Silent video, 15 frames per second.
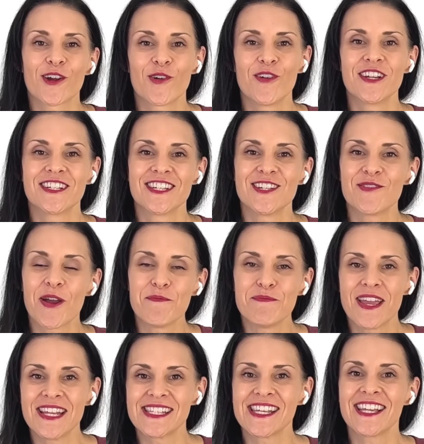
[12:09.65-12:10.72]
going to do
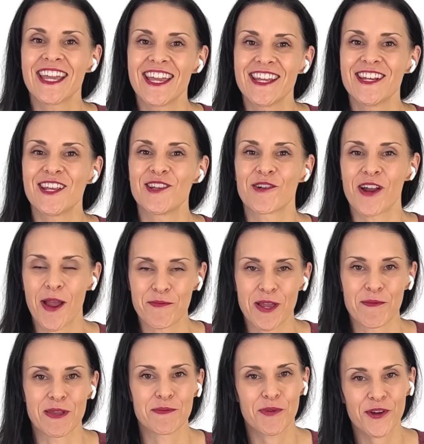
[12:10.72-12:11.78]
amazing in your
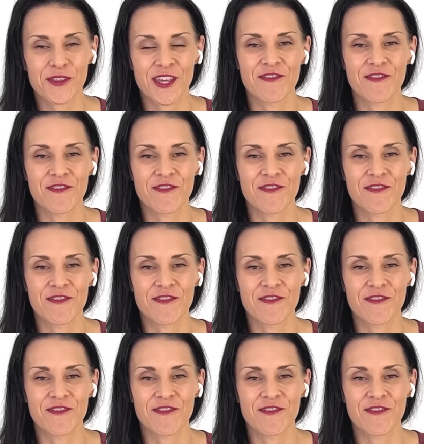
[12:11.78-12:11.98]
upcoming birth.